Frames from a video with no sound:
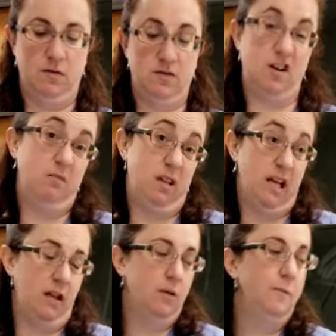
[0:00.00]
we'll start with
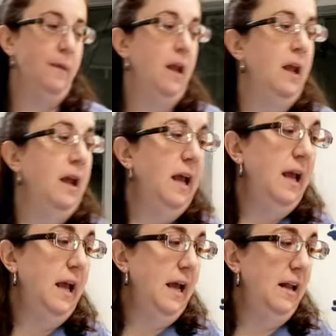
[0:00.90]
yellow.
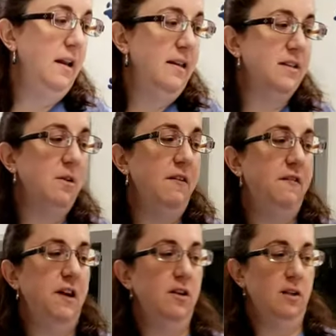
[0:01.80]
And this way
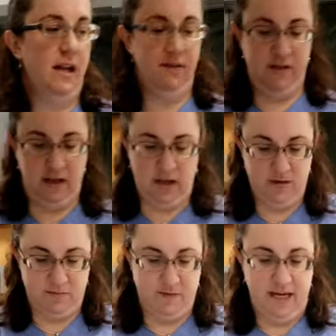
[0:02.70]
I figure like if the
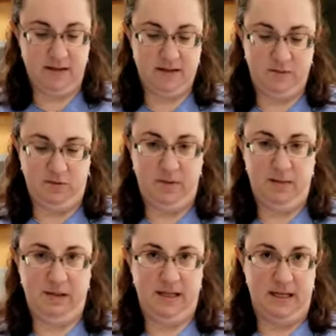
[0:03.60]
colors mix, we'll
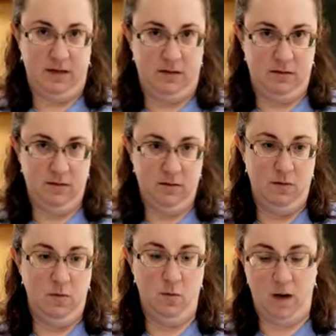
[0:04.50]
be able to tell
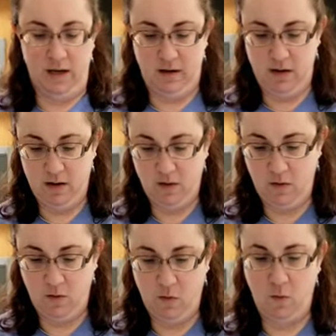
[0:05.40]
what,
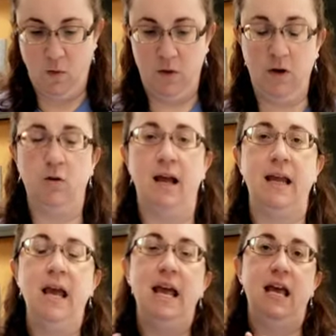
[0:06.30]
you know,
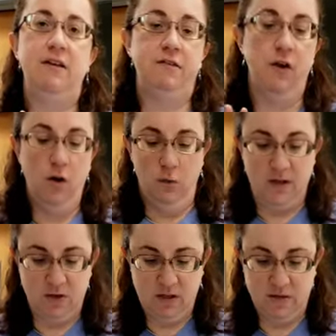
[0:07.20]
like if
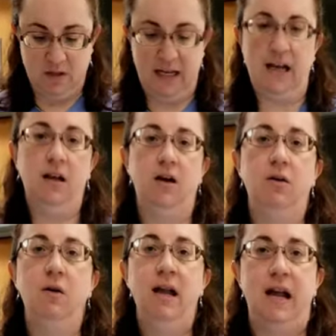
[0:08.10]
we do this with
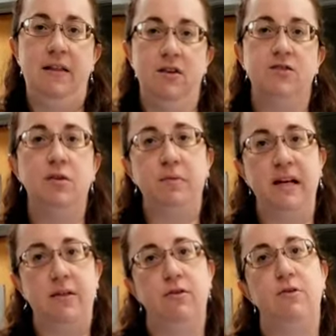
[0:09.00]
yellow and there's no
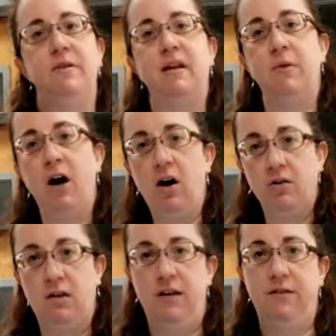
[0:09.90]
bleed through, but then we
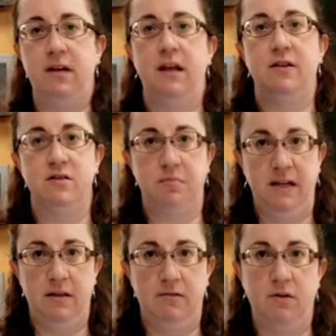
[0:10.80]
autoclave it and there's
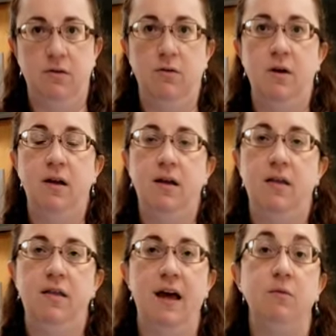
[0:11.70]
bleed through,
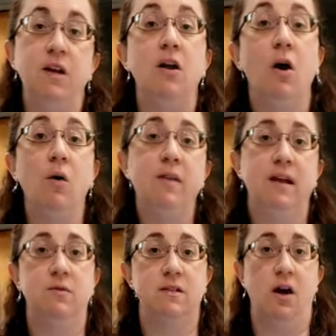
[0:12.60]
then we know
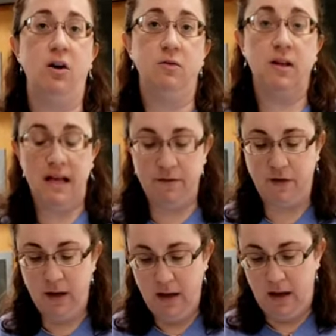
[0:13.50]
that it was the autoclave